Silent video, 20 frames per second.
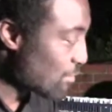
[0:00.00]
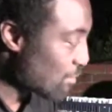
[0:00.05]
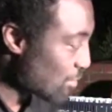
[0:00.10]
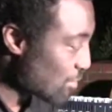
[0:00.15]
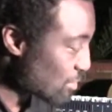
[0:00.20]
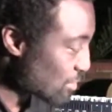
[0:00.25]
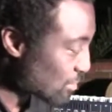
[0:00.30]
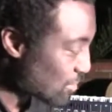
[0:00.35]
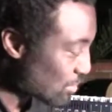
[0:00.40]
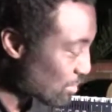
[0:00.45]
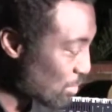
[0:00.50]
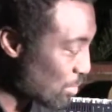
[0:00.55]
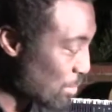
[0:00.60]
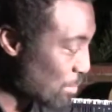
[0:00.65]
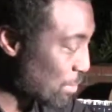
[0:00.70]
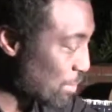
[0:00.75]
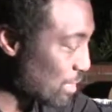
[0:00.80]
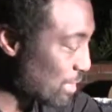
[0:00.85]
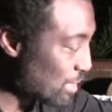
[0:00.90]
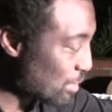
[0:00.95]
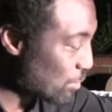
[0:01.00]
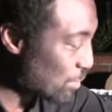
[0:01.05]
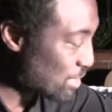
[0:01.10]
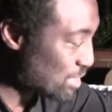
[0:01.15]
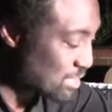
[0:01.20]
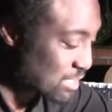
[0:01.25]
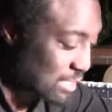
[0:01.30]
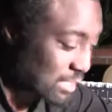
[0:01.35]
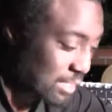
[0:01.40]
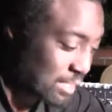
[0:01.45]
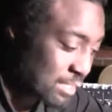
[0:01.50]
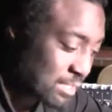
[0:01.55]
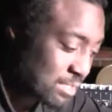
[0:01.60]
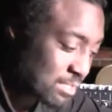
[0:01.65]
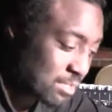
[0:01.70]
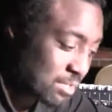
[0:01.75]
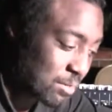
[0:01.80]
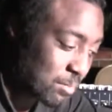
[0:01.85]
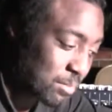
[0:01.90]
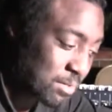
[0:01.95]
First, you want to plug in when it say
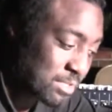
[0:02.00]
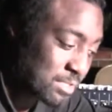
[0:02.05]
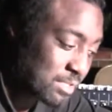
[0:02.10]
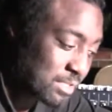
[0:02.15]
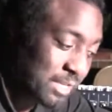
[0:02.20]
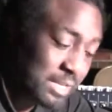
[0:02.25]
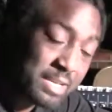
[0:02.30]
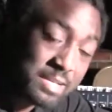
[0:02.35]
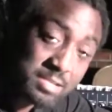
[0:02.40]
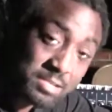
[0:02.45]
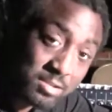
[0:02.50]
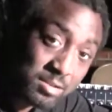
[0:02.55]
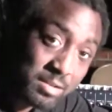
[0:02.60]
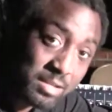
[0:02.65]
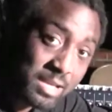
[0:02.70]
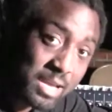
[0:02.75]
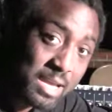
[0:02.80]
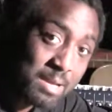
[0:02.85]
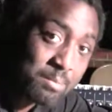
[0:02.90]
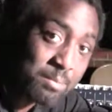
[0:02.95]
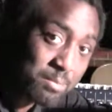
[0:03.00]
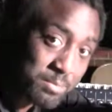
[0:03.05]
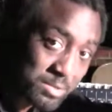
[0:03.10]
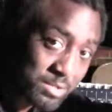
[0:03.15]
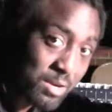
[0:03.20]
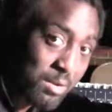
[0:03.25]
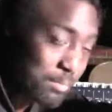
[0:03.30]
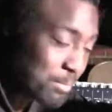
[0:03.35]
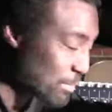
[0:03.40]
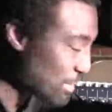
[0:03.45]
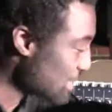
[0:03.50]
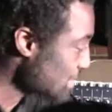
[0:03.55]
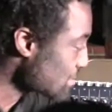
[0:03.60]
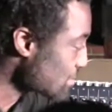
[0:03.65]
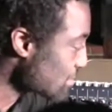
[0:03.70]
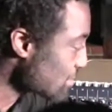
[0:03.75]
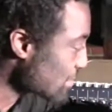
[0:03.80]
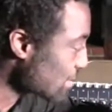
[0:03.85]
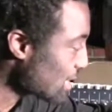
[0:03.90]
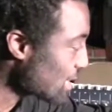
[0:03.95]
insert. When it's the insert cable, I'm starting with the
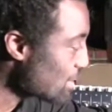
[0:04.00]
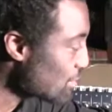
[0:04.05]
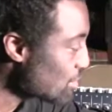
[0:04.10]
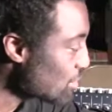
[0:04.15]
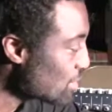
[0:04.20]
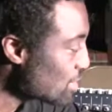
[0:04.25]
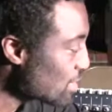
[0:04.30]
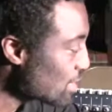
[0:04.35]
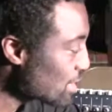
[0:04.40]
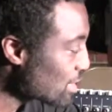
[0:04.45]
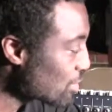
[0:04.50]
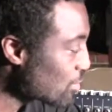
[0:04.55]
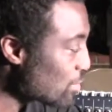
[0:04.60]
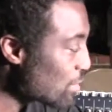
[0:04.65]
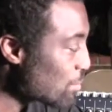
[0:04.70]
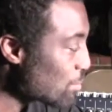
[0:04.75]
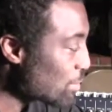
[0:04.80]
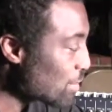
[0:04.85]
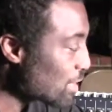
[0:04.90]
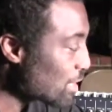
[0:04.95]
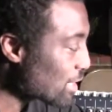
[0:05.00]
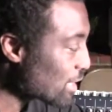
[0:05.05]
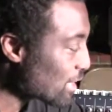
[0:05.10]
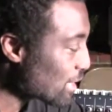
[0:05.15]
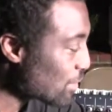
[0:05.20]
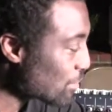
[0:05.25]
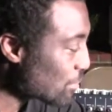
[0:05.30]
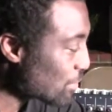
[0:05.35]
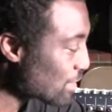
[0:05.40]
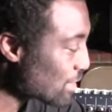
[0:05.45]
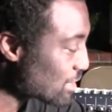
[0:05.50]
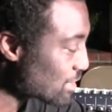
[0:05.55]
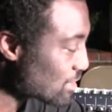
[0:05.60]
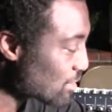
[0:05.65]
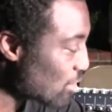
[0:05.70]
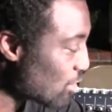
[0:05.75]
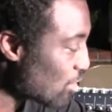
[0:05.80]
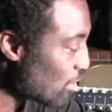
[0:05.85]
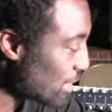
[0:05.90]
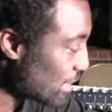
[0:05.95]
insert cable. You want to plug in when it's
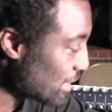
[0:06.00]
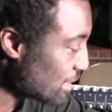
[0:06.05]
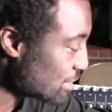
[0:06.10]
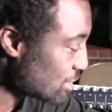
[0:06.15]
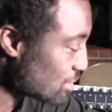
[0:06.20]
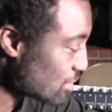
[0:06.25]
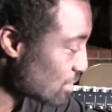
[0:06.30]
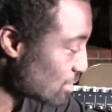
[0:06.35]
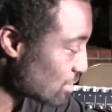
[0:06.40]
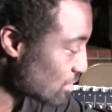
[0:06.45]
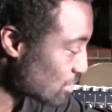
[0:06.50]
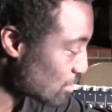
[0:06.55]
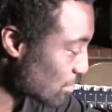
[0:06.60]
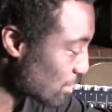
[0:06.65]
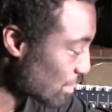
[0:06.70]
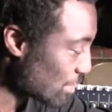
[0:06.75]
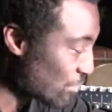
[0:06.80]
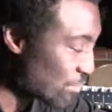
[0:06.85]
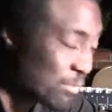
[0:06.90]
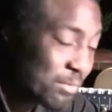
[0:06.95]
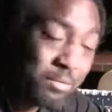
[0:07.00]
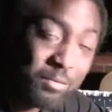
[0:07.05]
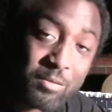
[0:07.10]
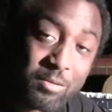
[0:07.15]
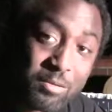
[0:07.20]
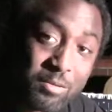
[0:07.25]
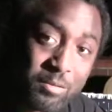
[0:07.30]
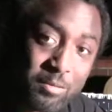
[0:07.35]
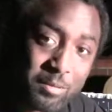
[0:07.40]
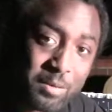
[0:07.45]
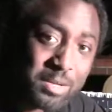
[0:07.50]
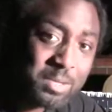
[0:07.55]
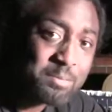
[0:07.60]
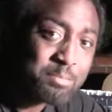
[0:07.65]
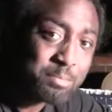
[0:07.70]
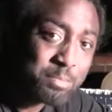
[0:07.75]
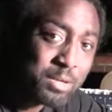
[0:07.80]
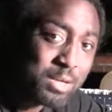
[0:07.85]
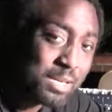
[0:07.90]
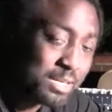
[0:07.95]
all inserts. When
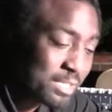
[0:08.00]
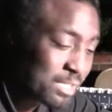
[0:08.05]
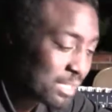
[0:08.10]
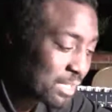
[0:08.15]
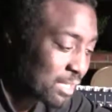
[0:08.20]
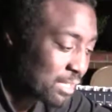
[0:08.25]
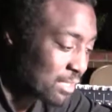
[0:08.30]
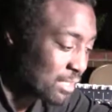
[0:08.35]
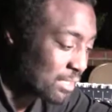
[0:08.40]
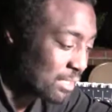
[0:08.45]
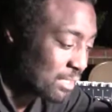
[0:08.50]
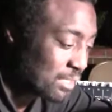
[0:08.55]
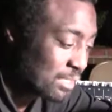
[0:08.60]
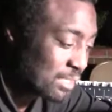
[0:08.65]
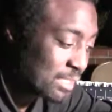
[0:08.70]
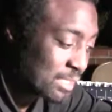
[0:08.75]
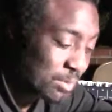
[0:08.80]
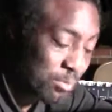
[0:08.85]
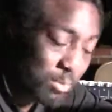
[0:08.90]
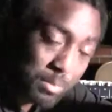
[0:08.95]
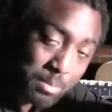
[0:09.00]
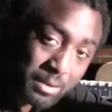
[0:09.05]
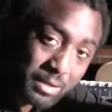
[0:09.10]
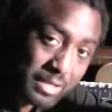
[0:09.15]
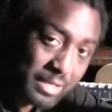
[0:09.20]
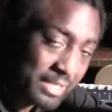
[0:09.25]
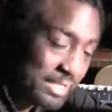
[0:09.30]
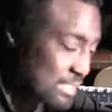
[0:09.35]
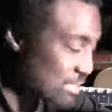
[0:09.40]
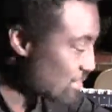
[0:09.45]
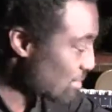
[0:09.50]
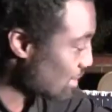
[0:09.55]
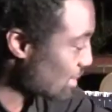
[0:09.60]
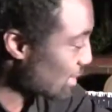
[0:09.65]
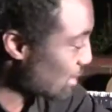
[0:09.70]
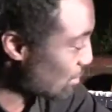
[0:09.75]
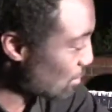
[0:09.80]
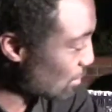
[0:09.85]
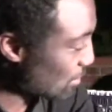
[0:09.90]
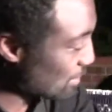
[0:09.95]
it's plugged in, you want to plug your insert
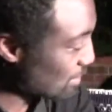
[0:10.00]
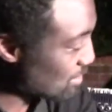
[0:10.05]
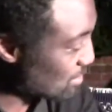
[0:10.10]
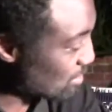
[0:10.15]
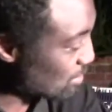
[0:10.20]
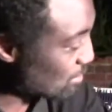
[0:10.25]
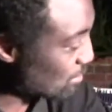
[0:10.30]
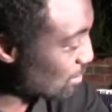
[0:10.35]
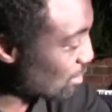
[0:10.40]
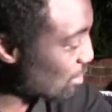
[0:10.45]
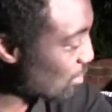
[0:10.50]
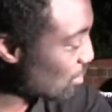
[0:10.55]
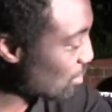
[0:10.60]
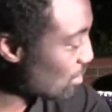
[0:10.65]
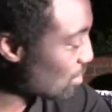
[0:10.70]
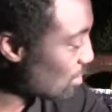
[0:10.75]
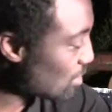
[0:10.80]
cable in. So I'm going.